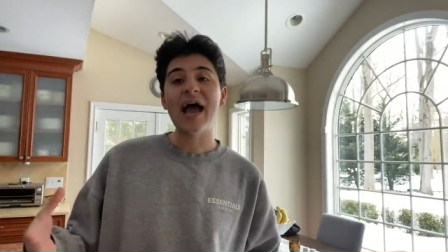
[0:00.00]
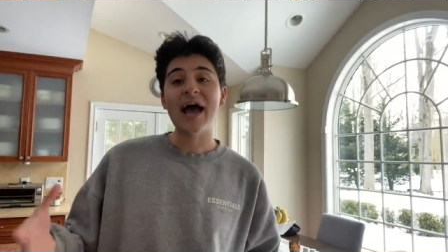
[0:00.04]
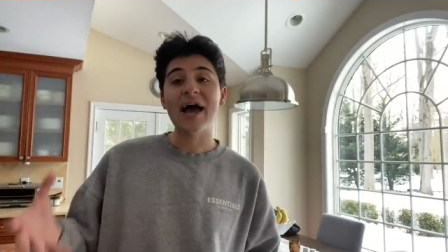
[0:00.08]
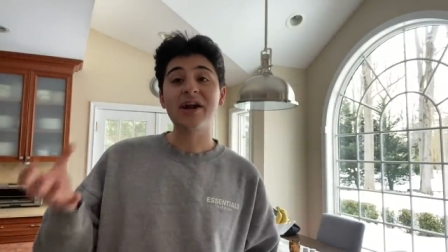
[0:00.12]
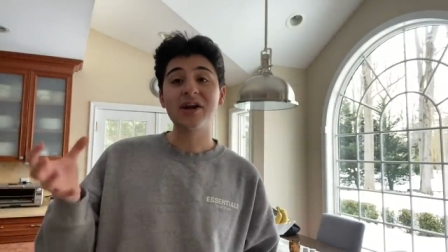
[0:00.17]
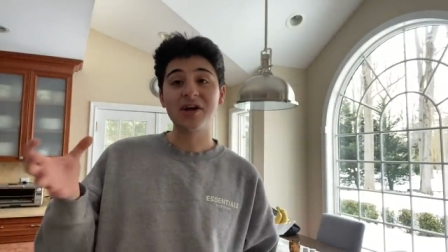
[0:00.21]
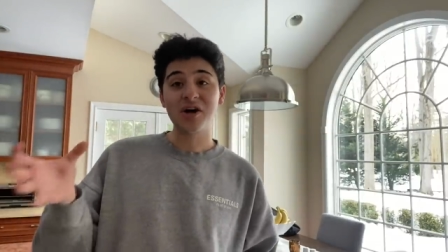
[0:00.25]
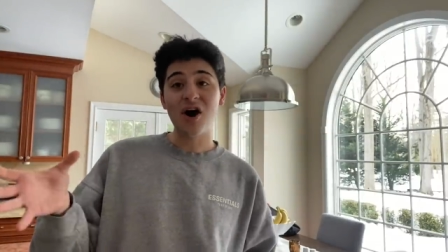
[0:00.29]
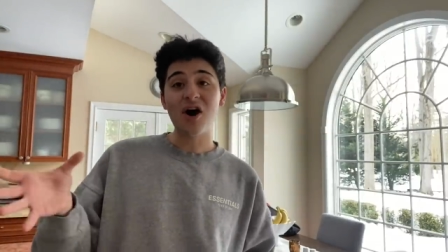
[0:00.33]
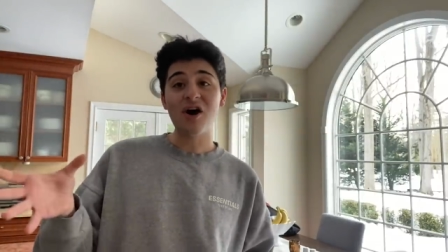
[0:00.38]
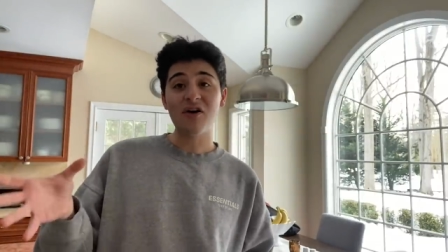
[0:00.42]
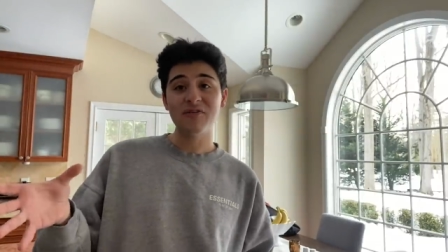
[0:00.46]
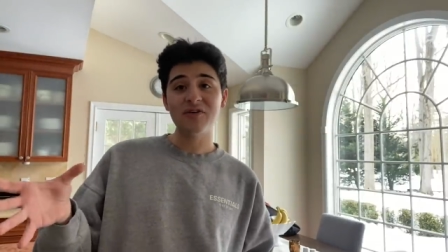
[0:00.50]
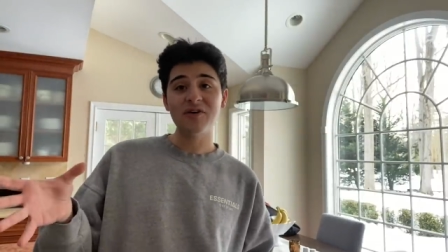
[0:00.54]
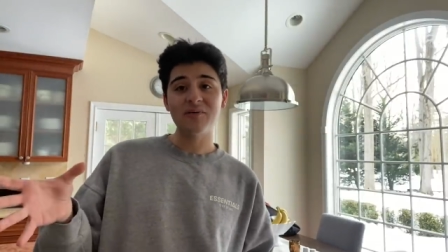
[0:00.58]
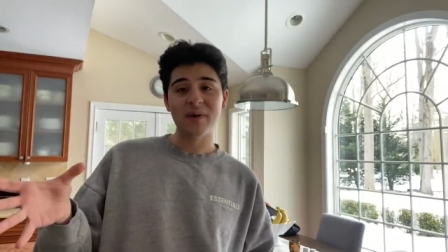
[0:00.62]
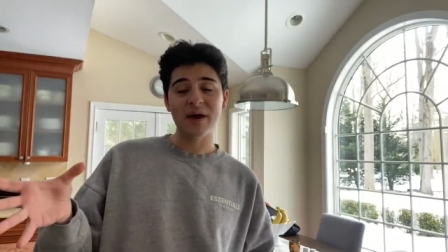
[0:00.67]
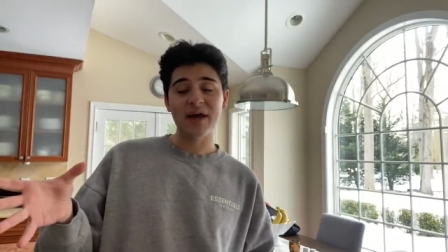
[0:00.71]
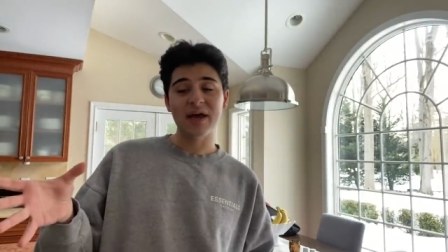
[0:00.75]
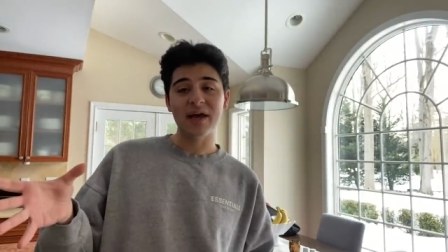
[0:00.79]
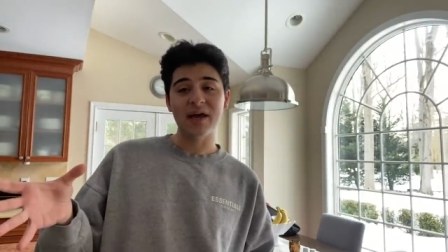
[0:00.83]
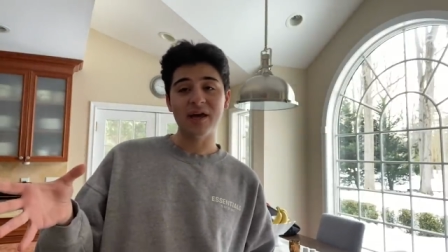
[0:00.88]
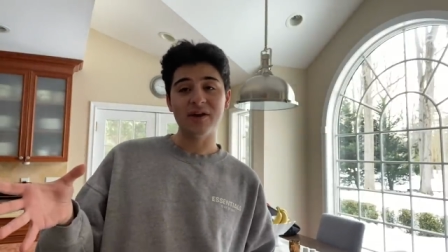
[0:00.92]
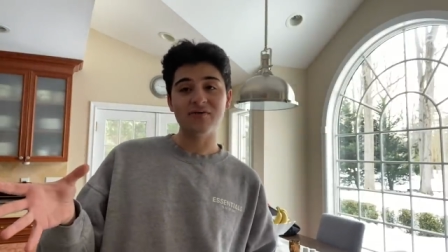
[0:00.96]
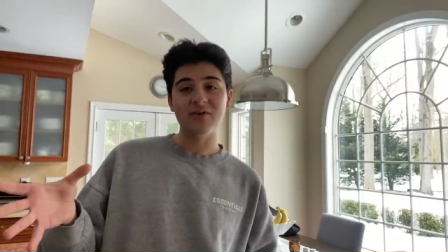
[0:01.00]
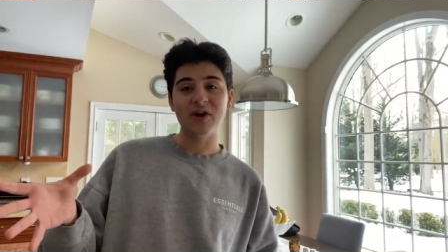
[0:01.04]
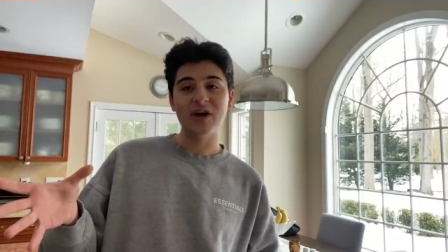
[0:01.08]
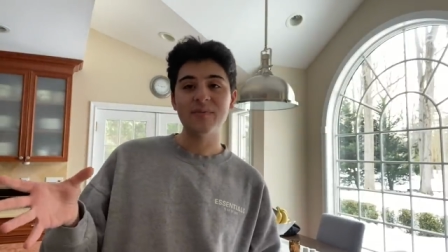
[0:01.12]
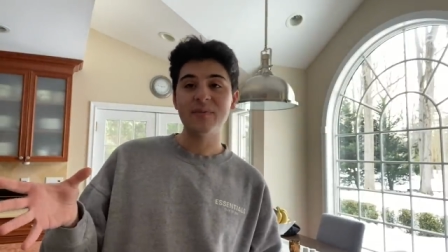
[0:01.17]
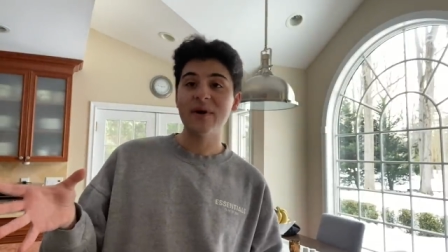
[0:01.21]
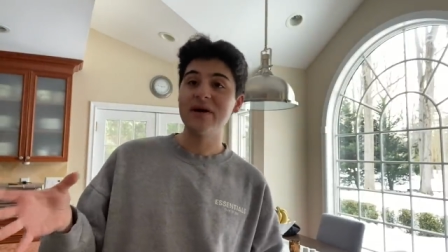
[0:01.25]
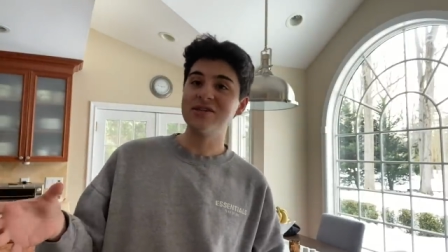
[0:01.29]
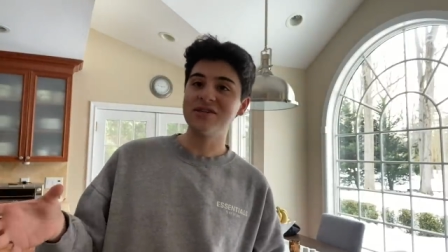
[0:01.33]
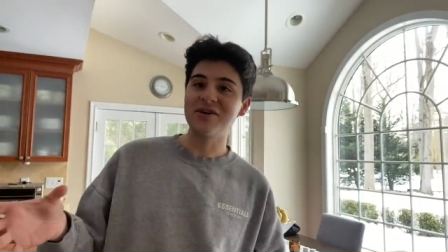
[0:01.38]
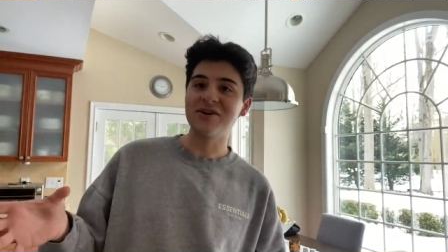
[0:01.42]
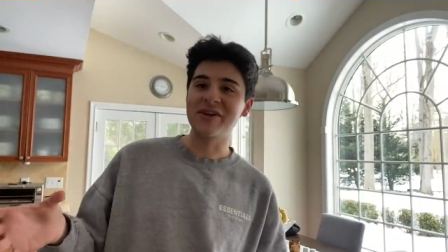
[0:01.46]
had a coffee in my hand,
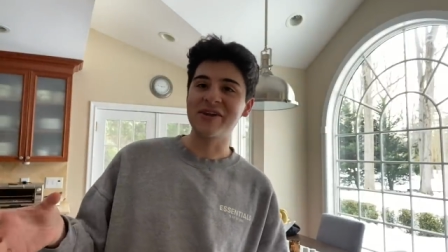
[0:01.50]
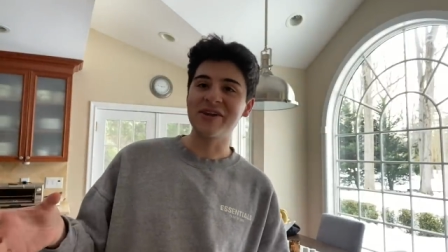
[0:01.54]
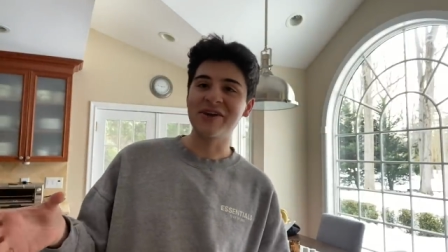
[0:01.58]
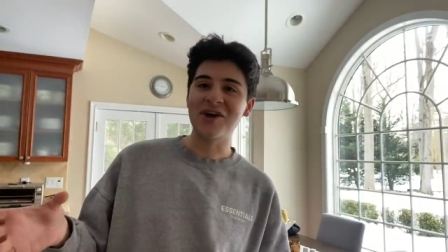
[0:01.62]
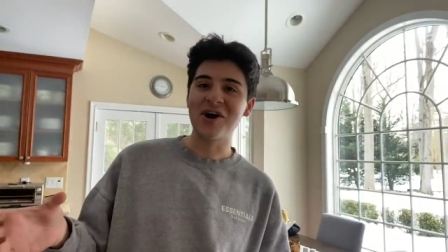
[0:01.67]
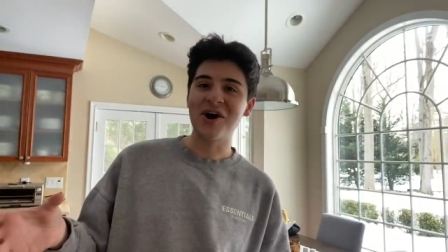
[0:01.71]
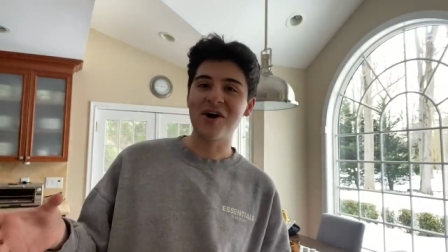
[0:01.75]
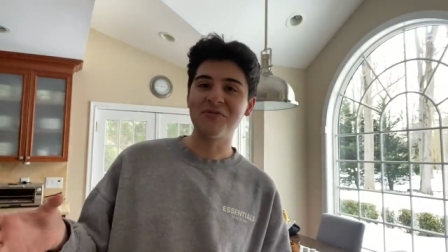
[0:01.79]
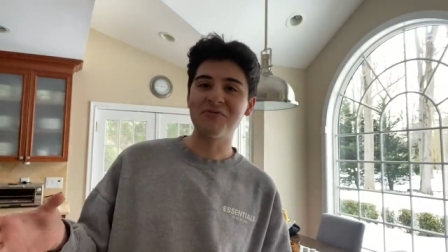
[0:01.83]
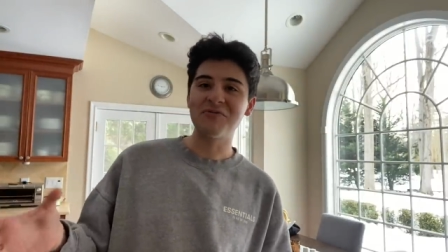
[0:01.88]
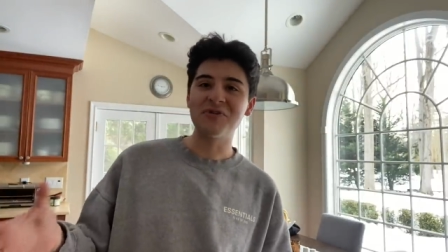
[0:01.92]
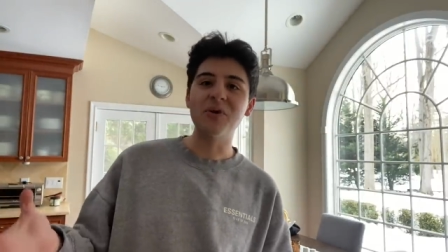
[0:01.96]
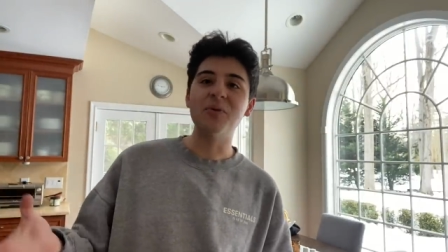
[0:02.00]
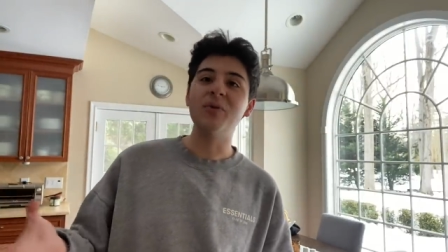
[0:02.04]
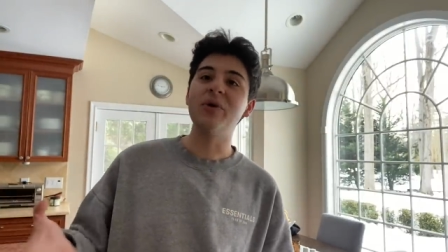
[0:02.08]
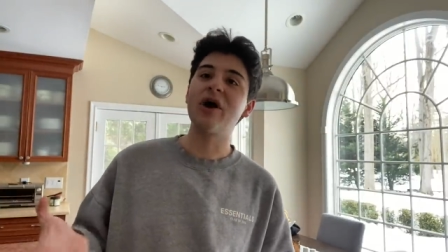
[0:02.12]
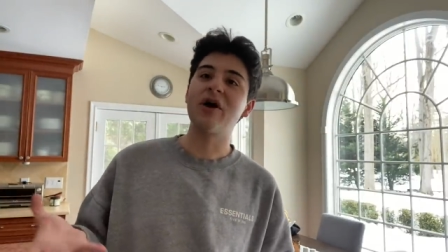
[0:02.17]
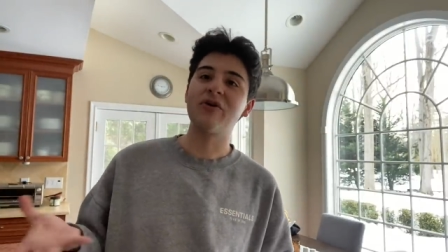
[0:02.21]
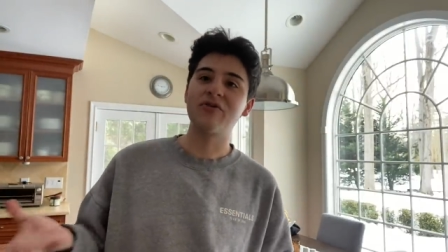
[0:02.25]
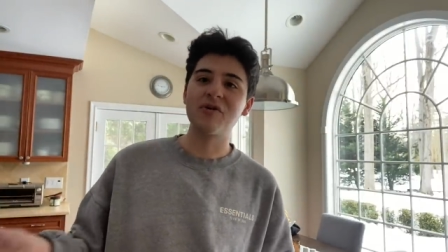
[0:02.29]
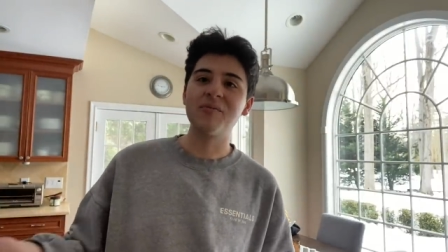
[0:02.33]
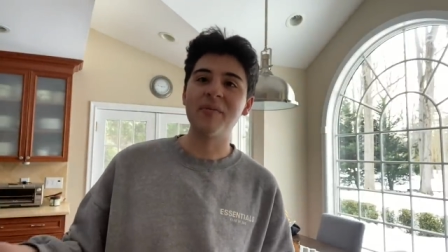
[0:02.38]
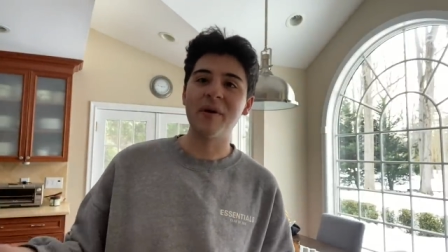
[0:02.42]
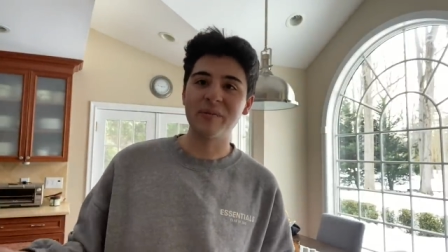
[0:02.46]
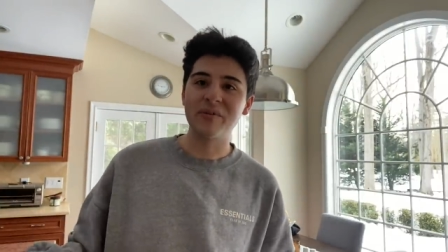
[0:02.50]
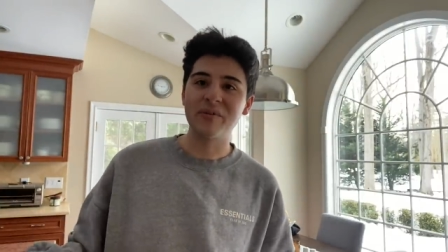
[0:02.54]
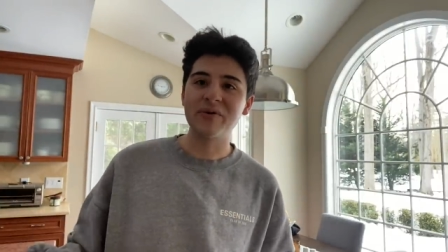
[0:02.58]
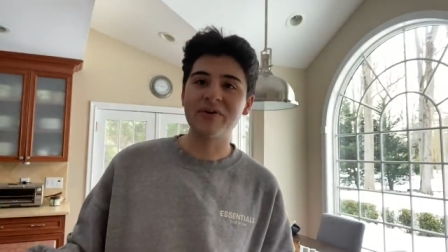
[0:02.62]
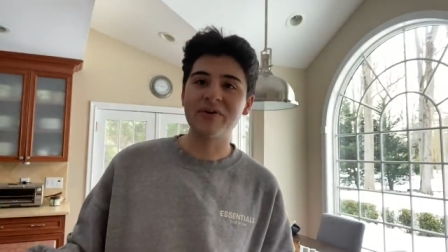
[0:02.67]
right? My Dunkin' coffee, we all remember